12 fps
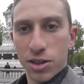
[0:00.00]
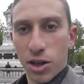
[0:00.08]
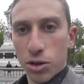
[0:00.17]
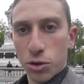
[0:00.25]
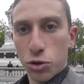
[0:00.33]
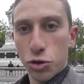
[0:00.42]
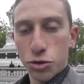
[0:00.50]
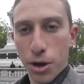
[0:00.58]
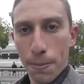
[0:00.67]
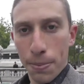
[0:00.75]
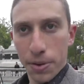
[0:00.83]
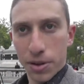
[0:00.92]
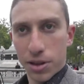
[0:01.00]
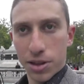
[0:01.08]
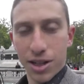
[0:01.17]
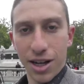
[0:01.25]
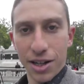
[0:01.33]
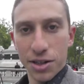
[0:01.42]
Donald Trump
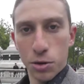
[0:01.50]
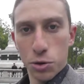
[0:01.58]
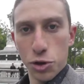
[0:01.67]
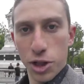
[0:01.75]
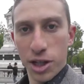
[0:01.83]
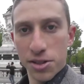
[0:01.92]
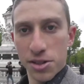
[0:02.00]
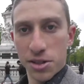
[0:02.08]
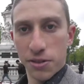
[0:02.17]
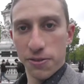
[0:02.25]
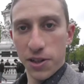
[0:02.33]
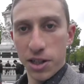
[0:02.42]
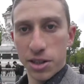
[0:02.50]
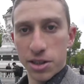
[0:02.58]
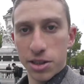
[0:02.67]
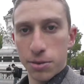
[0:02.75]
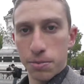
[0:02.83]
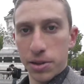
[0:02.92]
had no chance of defeating
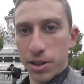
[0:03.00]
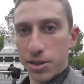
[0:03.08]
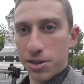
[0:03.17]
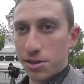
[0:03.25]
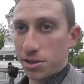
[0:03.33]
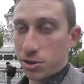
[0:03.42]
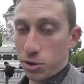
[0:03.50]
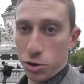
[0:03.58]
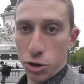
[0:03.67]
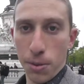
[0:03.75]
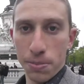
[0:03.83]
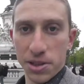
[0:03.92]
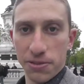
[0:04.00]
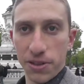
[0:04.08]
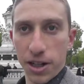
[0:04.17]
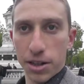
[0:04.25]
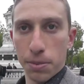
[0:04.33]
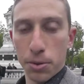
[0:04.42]
her, but Trump
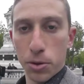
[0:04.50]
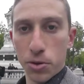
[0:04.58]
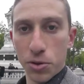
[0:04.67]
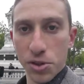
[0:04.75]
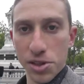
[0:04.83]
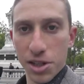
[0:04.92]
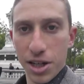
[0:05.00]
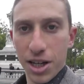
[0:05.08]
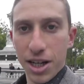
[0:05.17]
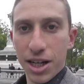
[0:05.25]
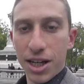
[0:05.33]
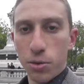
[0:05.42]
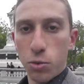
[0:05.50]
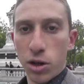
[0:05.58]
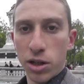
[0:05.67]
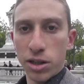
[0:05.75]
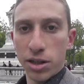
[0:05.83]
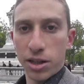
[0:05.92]
defied the polls, he
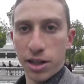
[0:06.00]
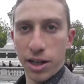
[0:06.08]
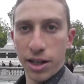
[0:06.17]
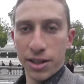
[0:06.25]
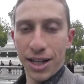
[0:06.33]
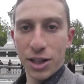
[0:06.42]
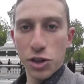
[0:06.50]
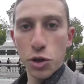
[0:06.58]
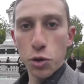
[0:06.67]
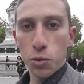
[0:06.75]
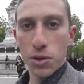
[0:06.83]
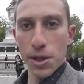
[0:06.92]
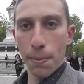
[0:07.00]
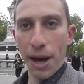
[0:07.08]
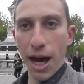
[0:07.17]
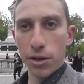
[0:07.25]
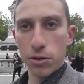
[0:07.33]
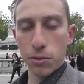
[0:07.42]
won, and that too was a
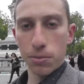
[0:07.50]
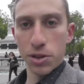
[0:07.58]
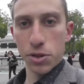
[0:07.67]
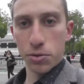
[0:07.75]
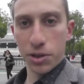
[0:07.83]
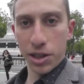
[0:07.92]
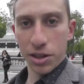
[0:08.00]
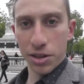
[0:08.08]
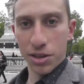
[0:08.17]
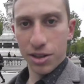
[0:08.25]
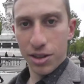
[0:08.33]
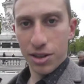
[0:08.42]
battle between